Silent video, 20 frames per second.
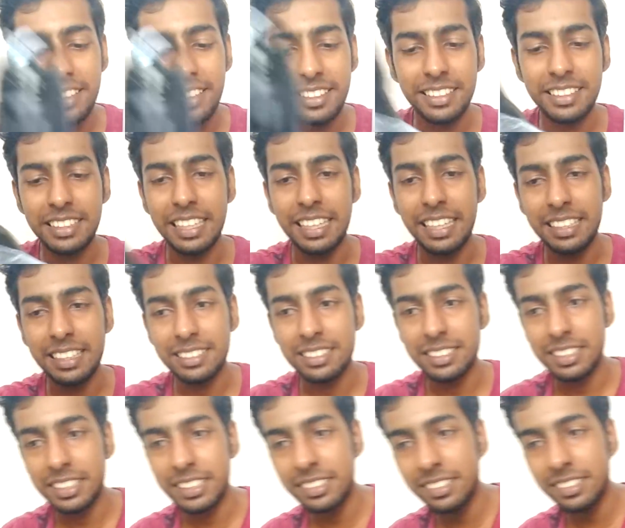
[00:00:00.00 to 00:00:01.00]
Yes, it
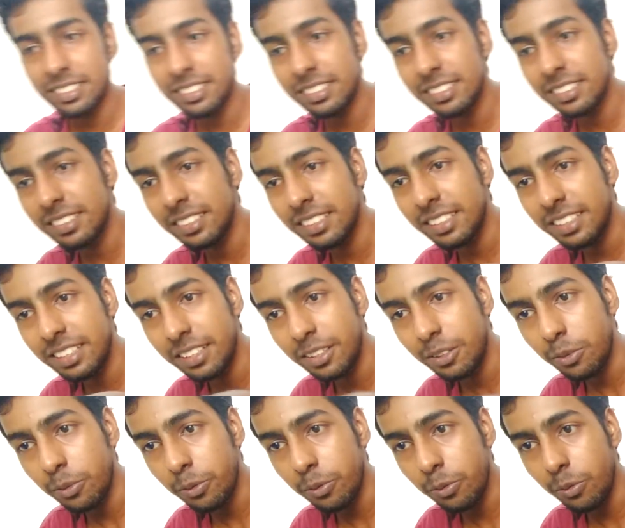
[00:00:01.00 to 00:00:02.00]
is.
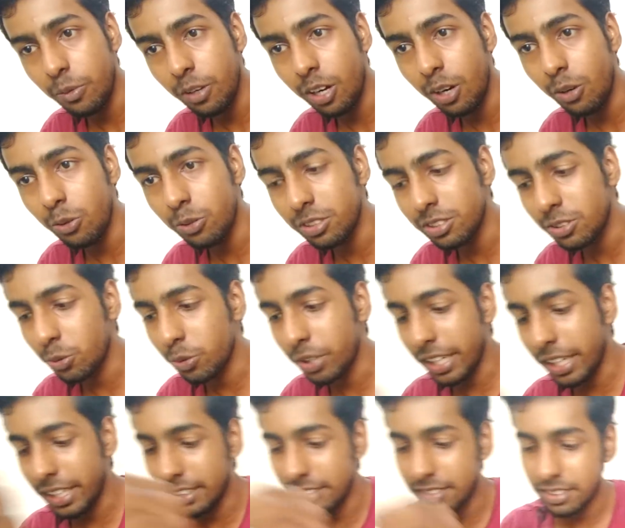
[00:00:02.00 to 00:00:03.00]
Wow, it's so
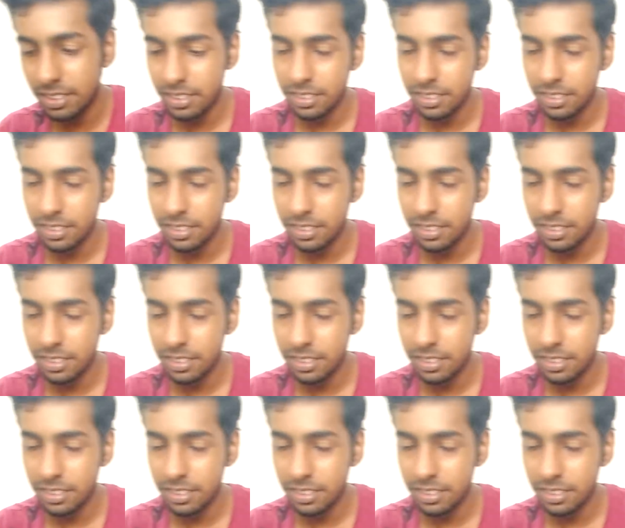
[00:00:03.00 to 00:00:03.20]
nice.